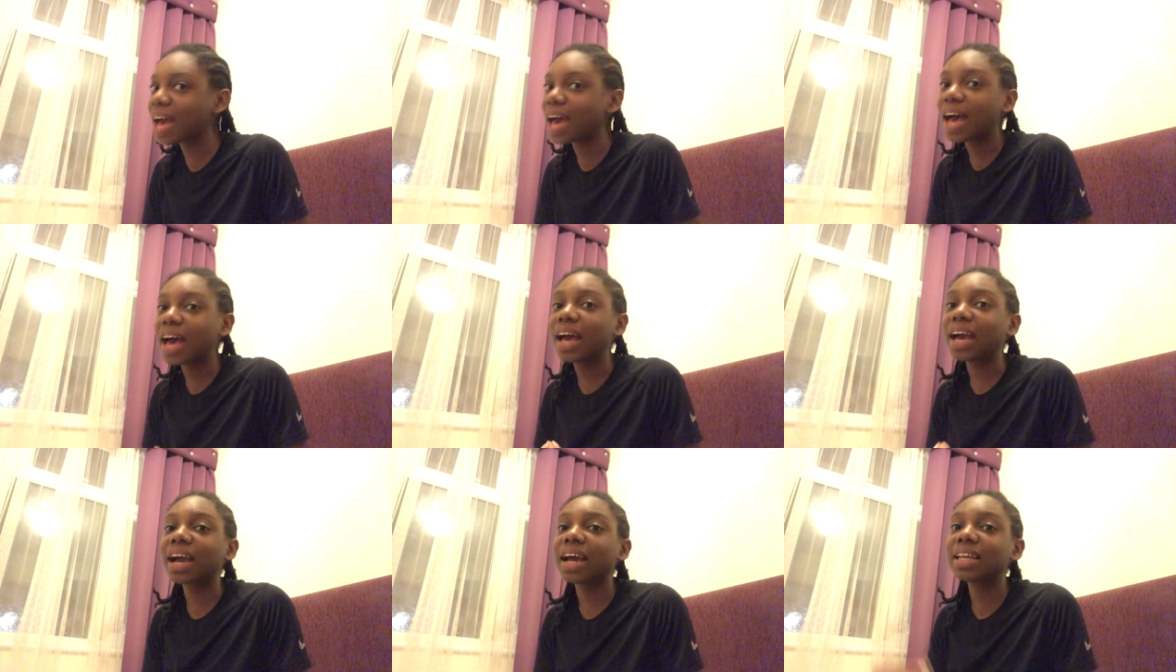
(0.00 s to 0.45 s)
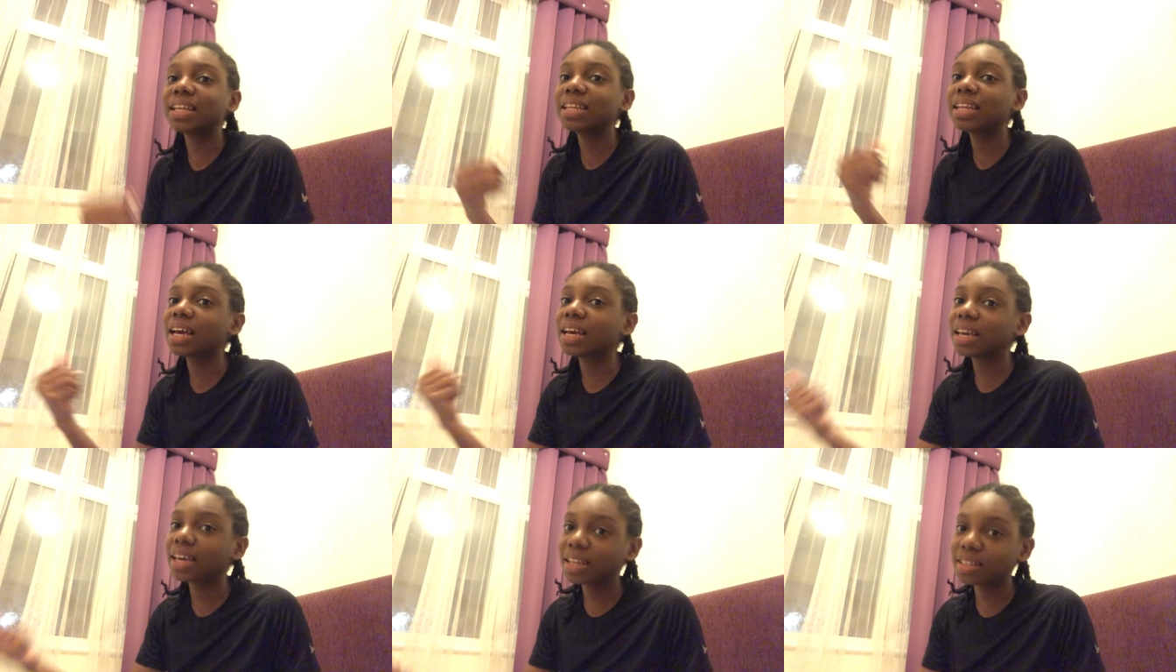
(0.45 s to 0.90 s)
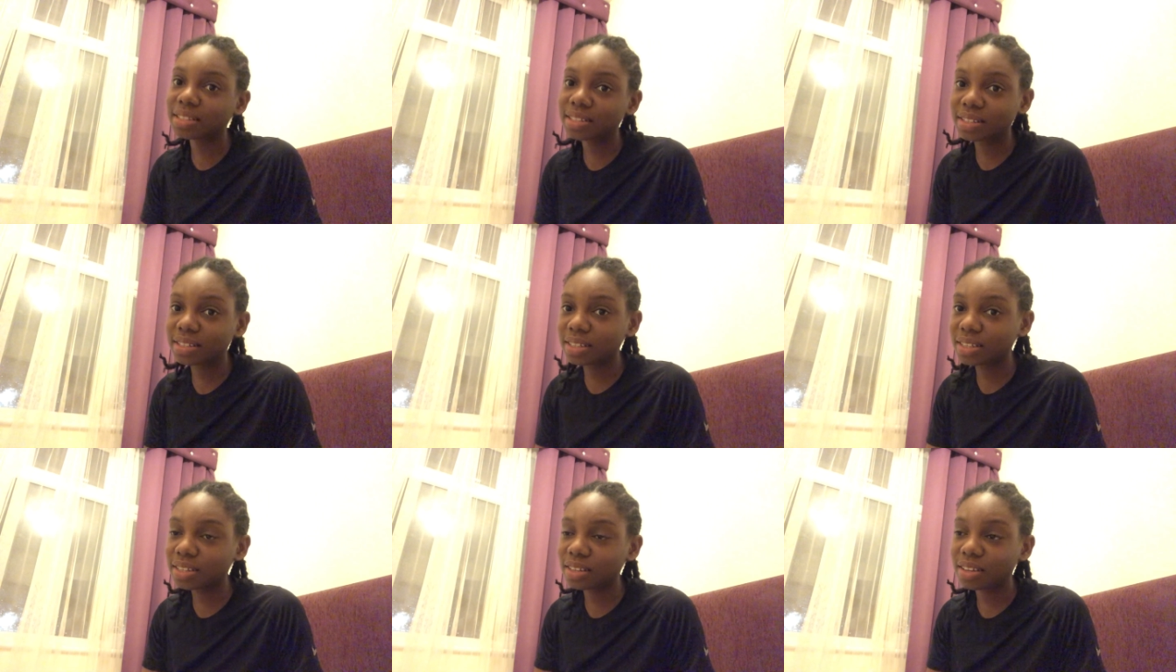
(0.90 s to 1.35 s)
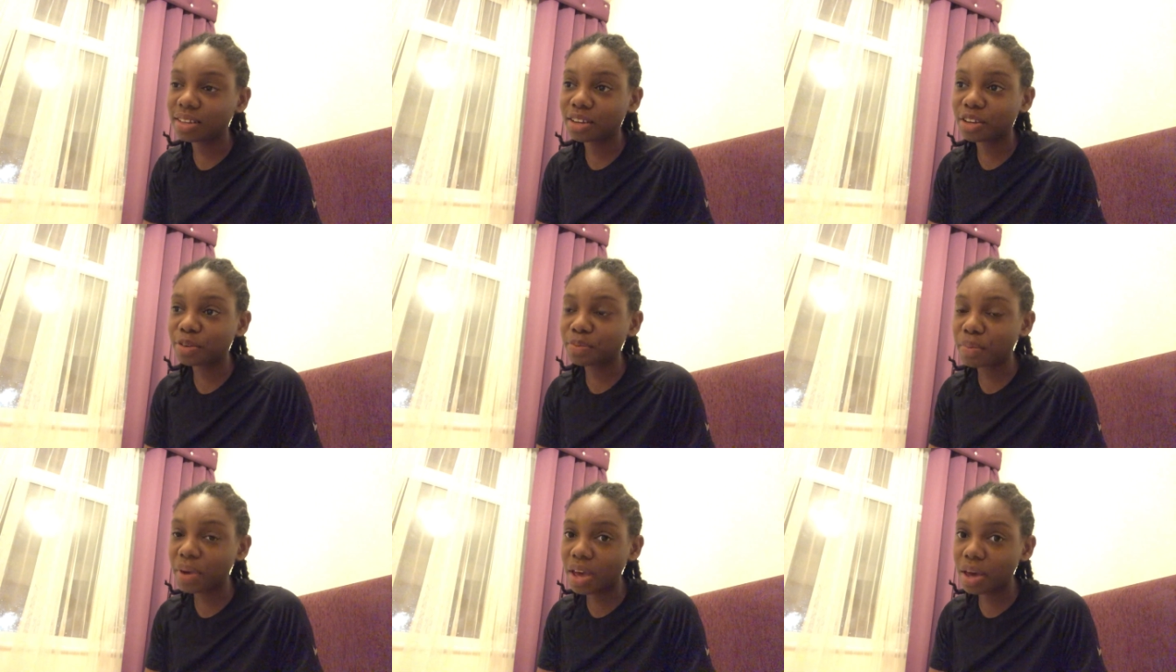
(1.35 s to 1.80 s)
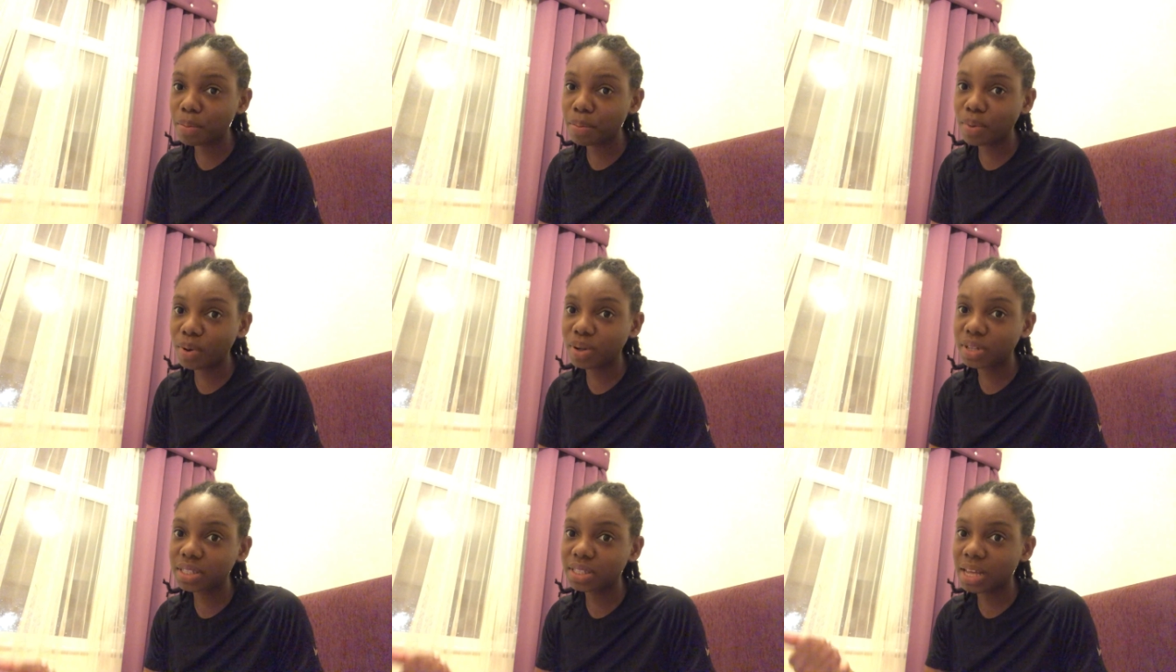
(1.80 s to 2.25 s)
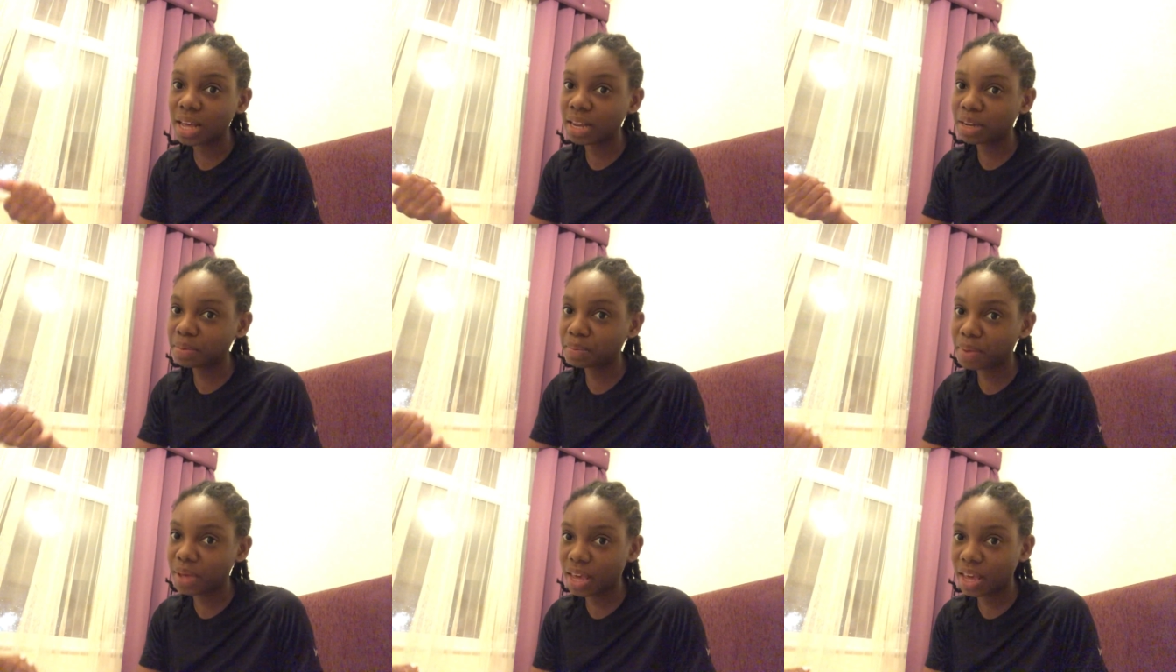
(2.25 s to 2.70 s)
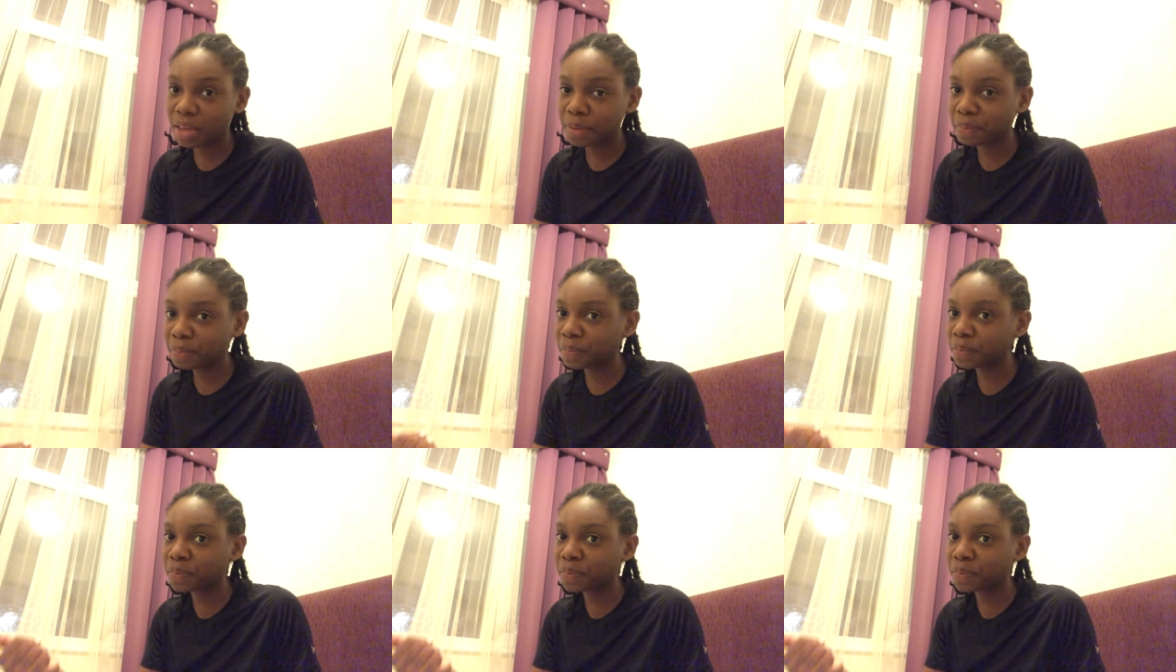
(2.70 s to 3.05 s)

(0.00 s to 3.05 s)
I can either get to the airport and pay